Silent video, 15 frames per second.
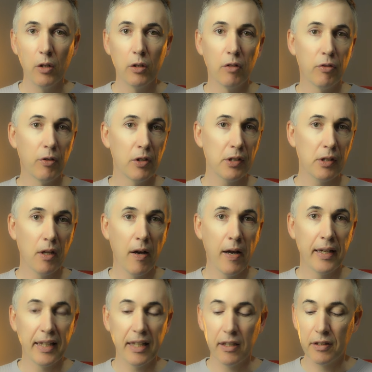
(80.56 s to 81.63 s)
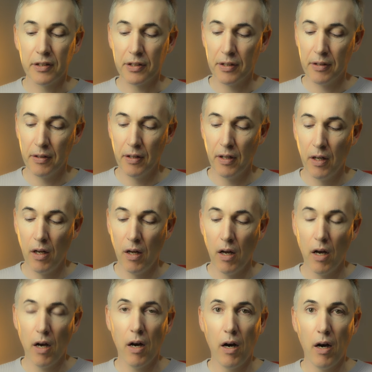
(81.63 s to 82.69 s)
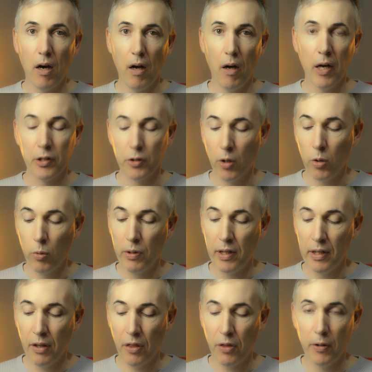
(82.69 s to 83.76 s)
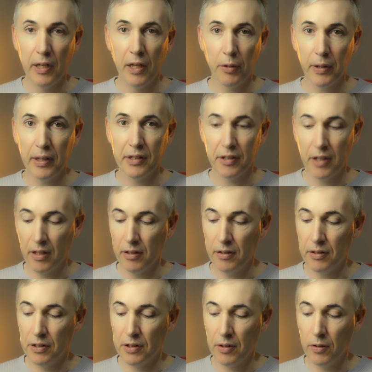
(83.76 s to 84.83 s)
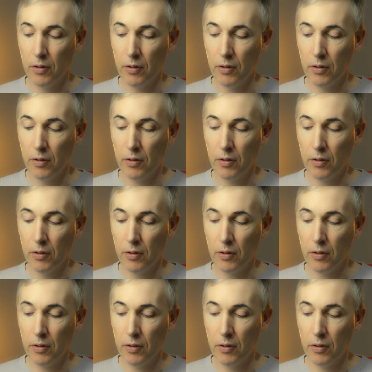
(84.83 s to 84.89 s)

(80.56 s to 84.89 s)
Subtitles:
The first line is, "I know within 33 seconds